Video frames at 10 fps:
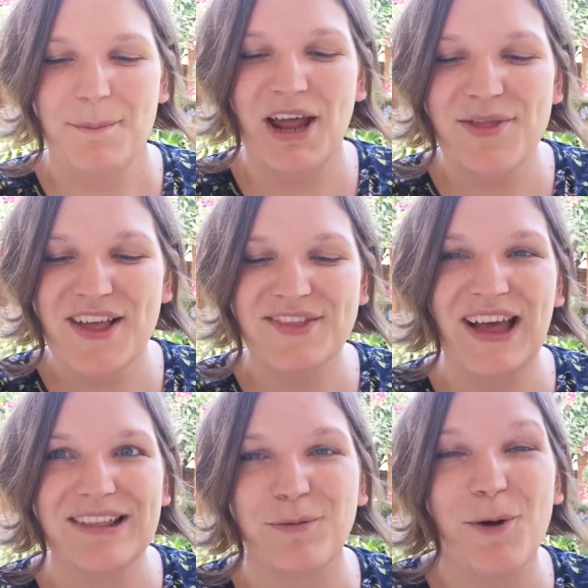But I think
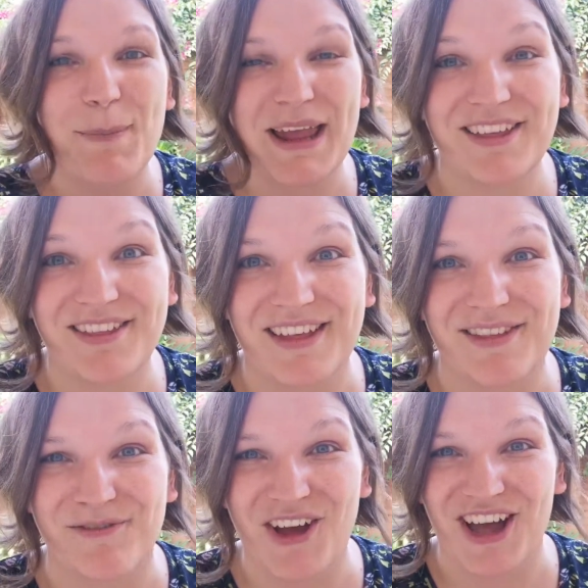that's what makes
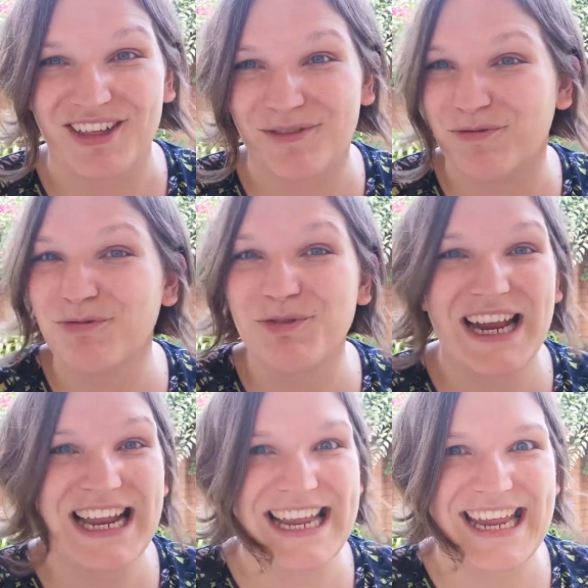this verse
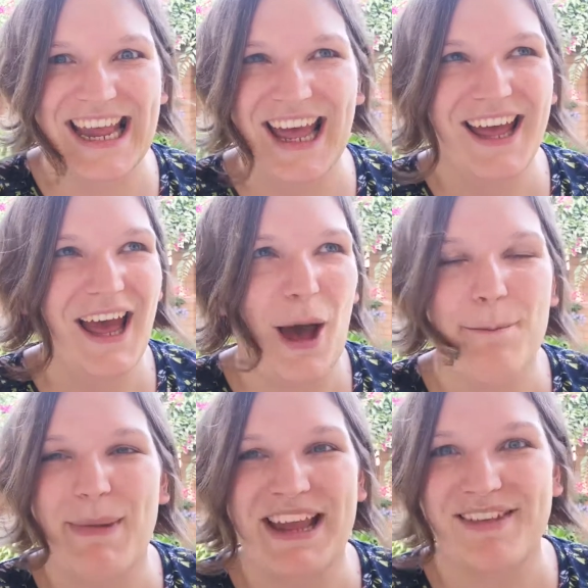really
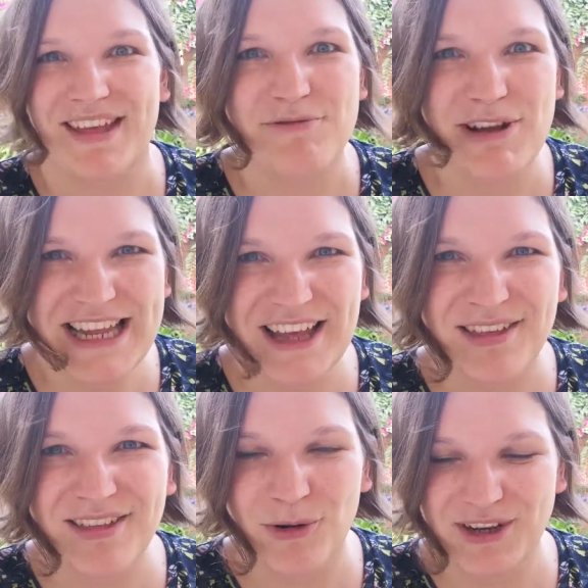amazing, really
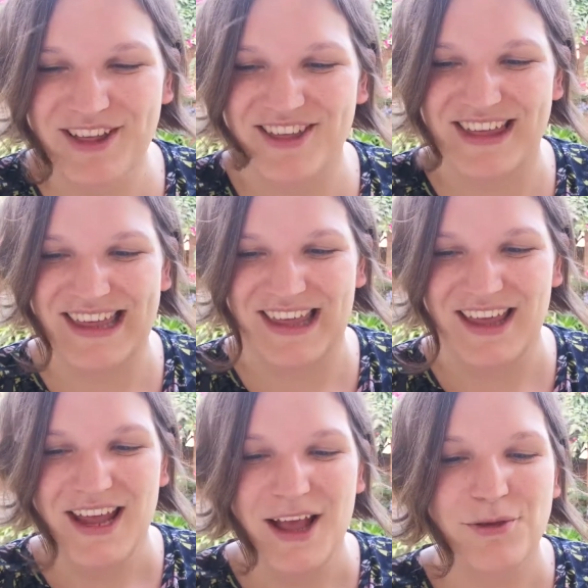astonishing.
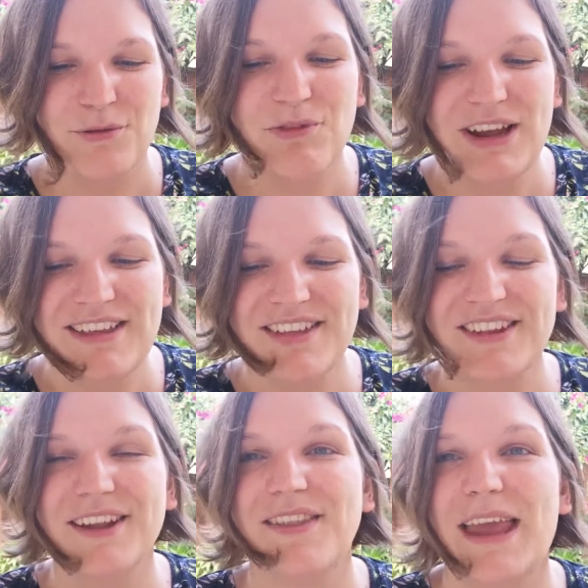The
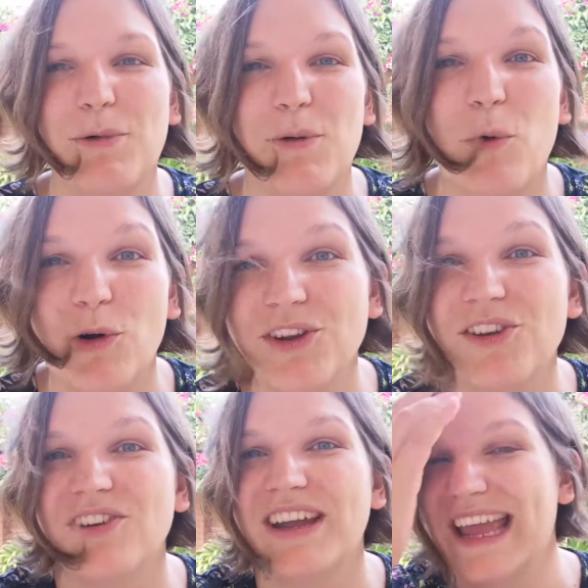reason that they were
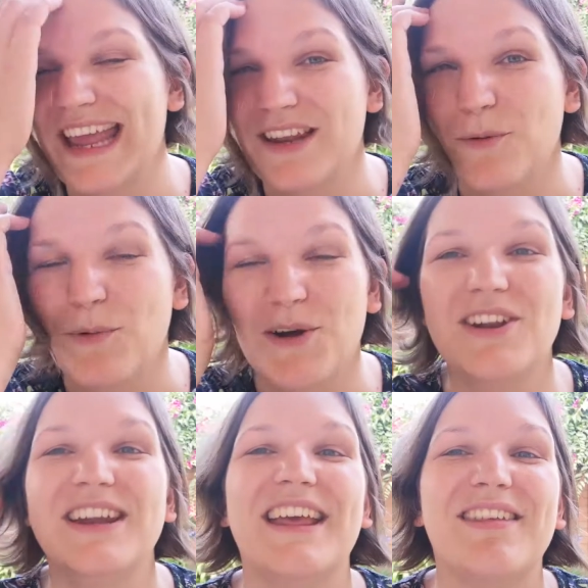wandering in the
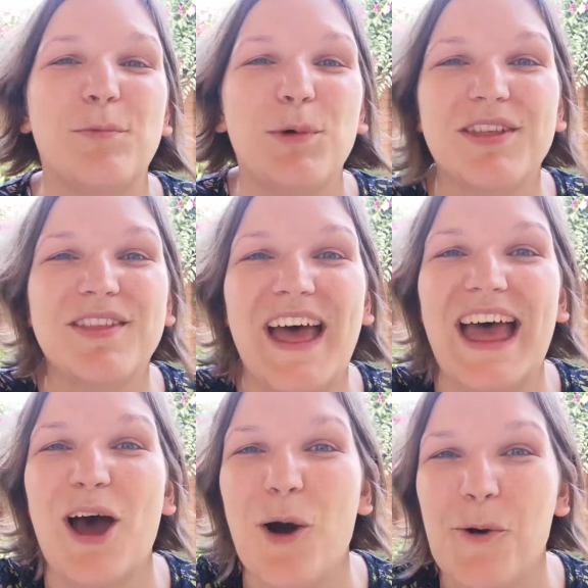wilderness was
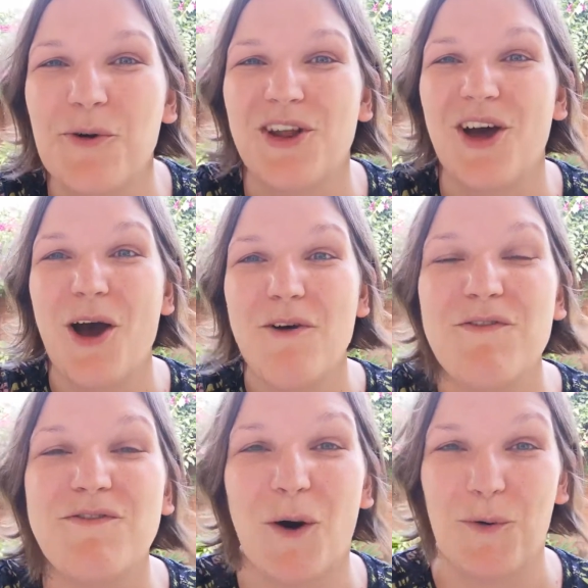their own
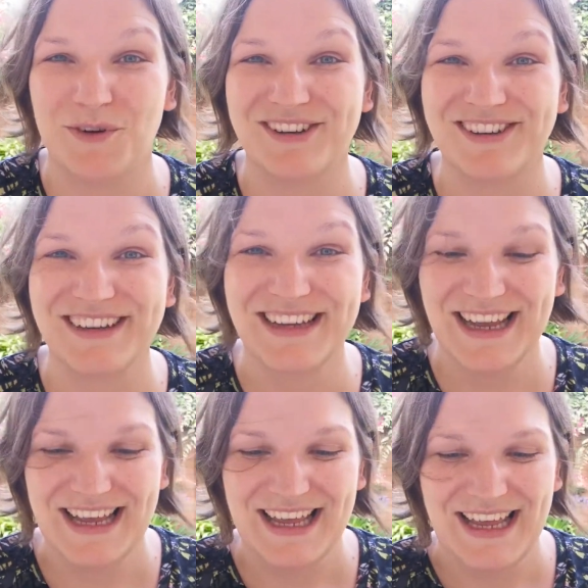fault,
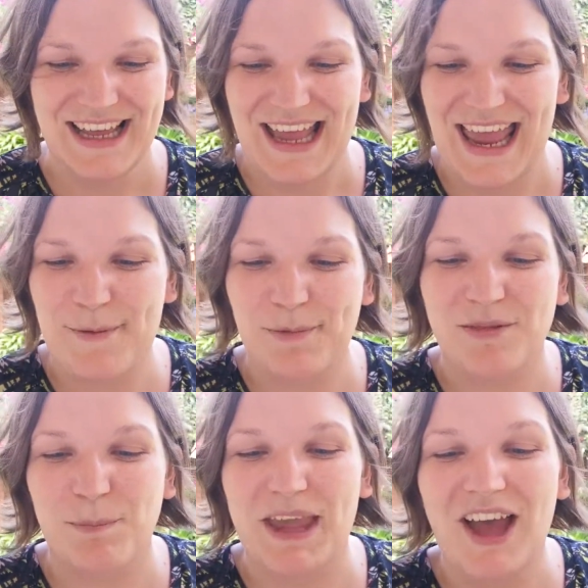it
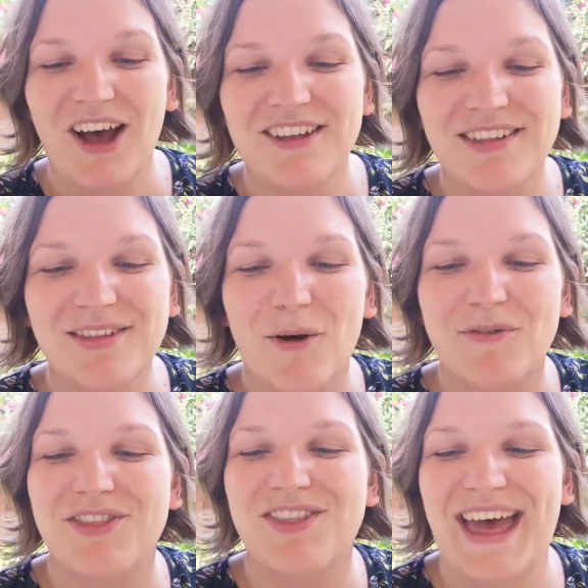was because
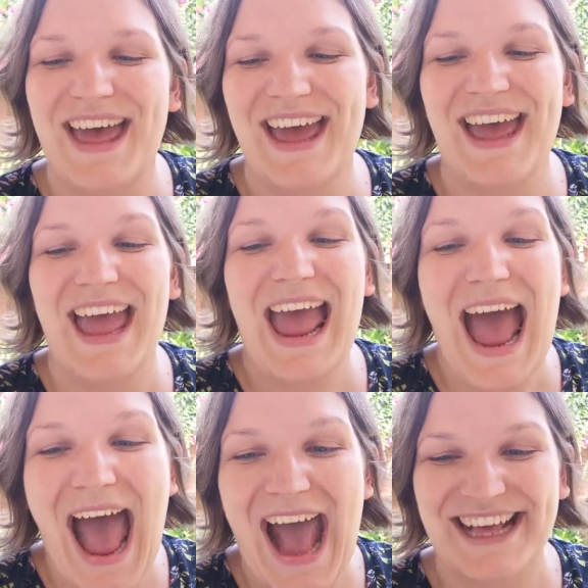of their
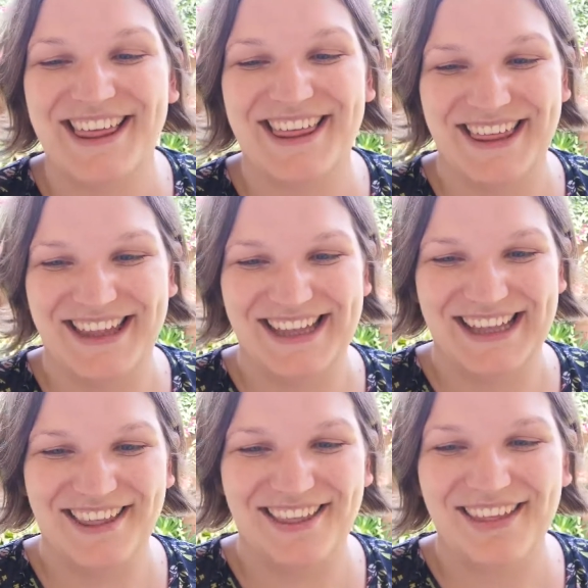
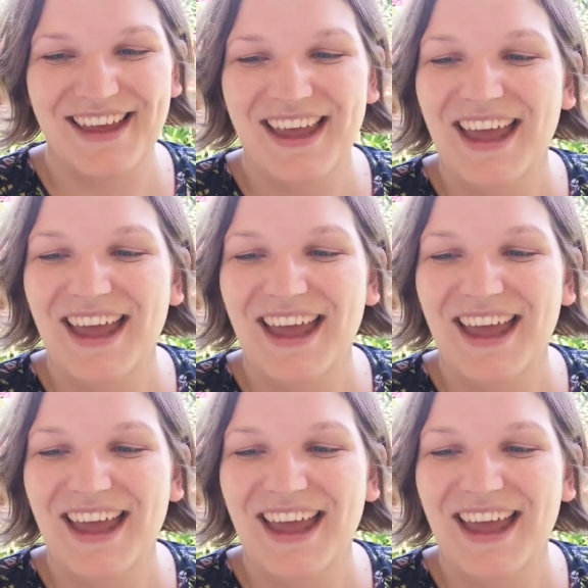actions.